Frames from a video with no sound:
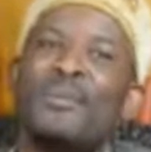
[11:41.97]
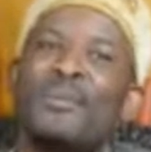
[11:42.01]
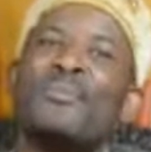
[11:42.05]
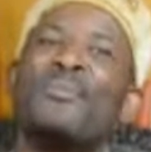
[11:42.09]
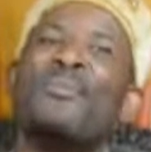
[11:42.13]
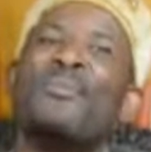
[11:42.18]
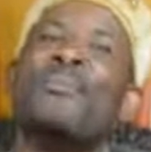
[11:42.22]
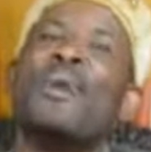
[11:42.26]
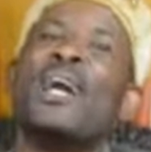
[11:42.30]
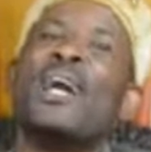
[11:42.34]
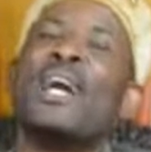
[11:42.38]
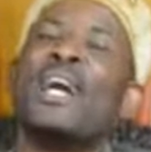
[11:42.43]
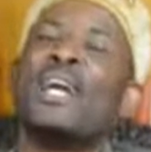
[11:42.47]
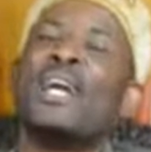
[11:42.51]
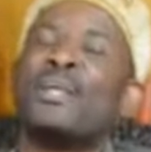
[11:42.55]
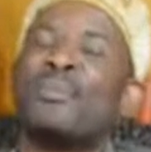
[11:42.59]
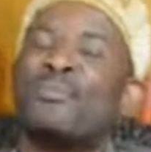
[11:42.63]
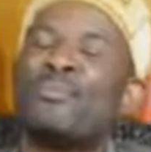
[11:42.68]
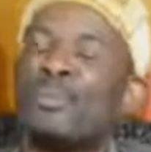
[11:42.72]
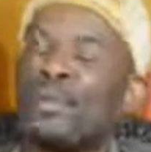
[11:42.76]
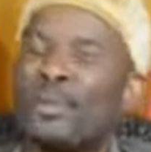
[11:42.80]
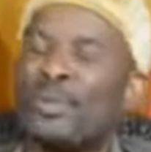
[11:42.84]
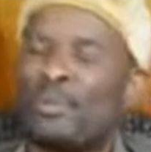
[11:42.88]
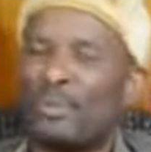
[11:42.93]
my
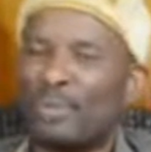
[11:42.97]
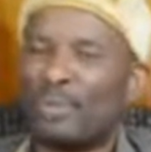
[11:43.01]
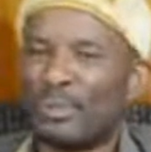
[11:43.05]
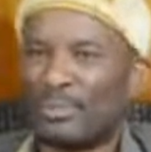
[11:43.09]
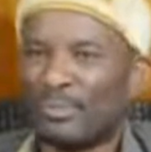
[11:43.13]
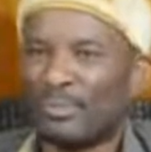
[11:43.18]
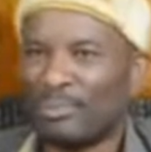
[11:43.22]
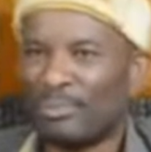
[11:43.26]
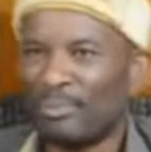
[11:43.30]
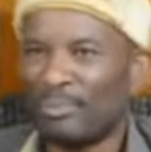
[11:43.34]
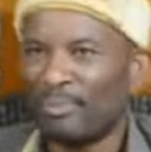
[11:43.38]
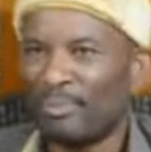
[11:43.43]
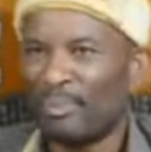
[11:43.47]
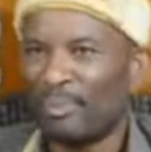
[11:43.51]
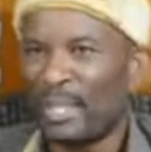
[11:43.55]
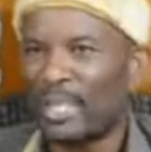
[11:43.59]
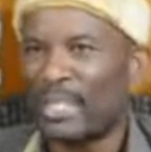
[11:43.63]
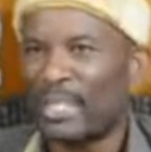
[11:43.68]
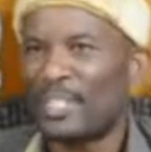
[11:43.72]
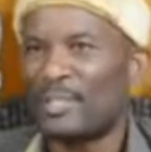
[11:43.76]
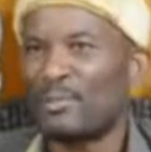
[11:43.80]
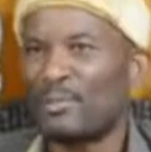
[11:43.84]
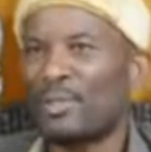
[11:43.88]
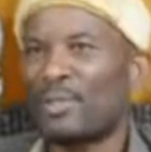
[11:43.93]
people
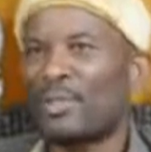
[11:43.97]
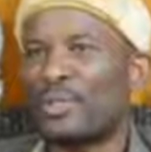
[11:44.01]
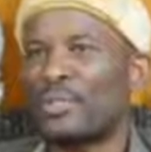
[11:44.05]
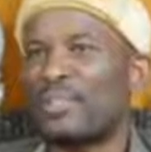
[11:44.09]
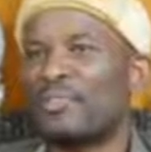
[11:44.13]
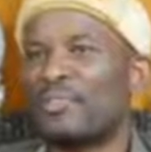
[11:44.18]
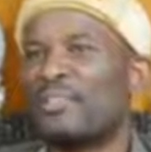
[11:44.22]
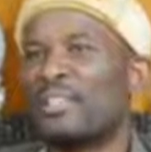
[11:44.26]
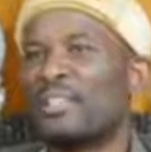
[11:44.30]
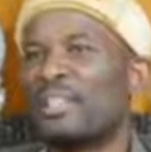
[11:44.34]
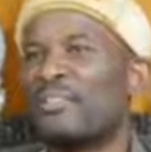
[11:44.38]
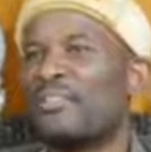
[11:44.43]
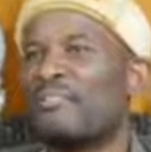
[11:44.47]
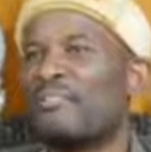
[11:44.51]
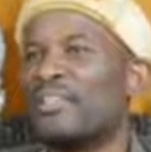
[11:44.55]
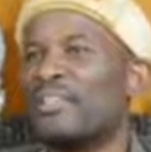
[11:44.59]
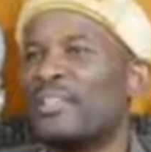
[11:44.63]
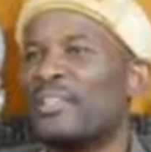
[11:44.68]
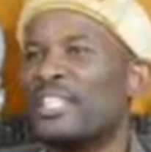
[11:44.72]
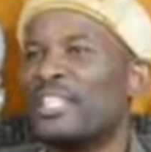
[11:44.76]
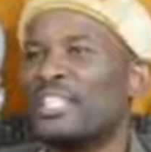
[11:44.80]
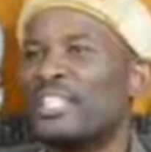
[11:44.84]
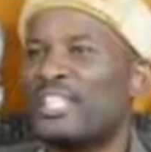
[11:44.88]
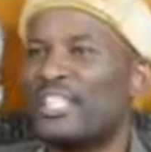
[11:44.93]
perish because of lack of
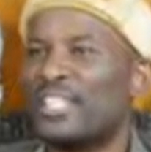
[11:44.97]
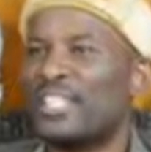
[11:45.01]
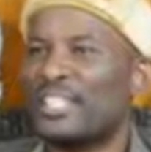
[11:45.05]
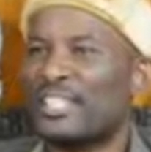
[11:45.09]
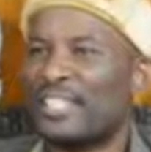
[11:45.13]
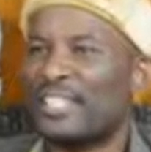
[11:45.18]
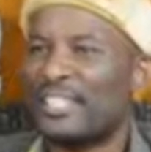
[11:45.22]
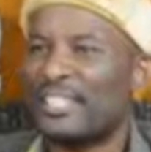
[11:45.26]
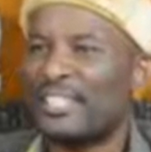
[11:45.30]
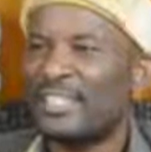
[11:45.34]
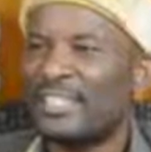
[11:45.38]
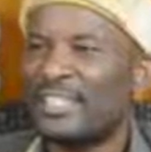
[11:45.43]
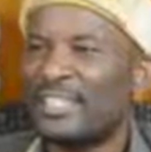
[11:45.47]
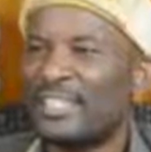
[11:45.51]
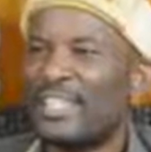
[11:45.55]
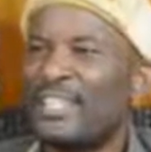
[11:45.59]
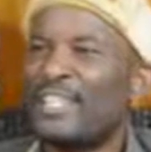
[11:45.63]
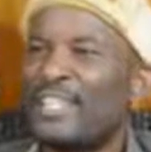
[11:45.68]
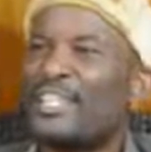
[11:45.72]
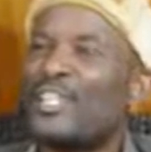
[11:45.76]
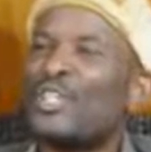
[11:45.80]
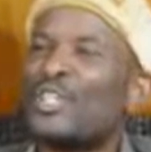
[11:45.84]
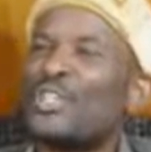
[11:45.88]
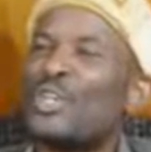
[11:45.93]
knowledge.
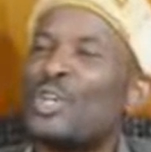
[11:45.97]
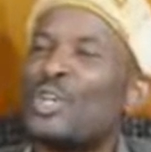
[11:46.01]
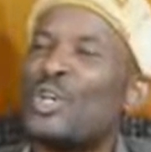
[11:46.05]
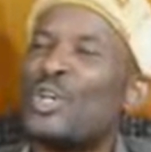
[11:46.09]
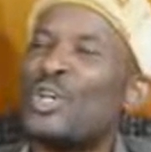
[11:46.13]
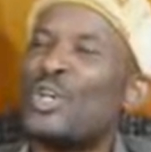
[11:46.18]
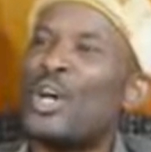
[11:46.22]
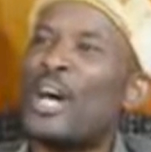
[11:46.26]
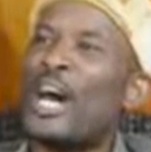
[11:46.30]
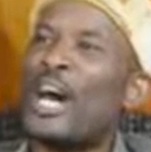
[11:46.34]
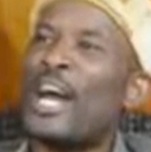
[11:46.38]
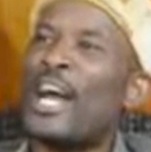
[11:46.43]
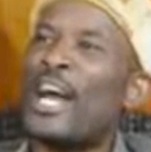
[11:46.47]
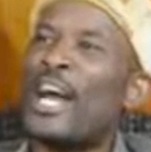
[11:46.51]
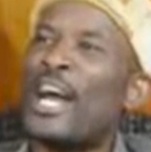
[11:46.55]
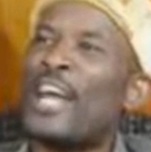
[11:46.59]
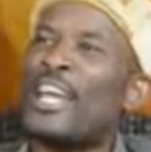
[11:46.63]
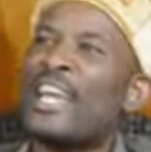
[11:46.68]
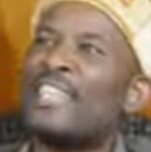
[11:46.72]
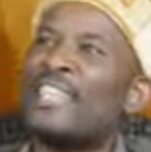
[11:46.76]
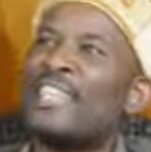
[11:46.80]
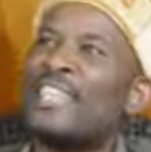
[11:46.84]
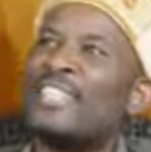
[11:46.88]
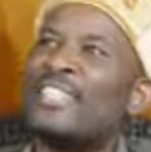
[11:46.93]
So
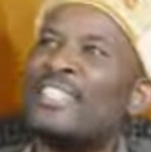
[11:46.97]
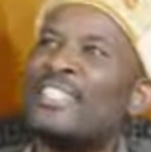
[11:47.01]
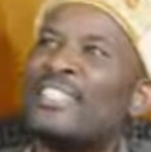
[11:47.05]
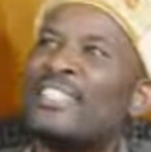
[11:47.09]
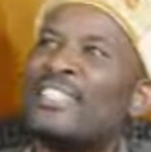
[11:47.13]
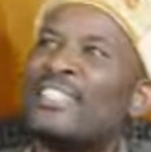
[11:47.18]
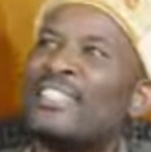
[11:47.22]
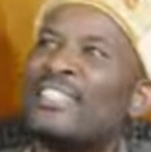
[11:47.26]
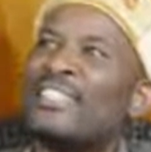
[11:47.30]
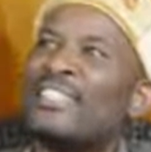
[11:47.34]
I then,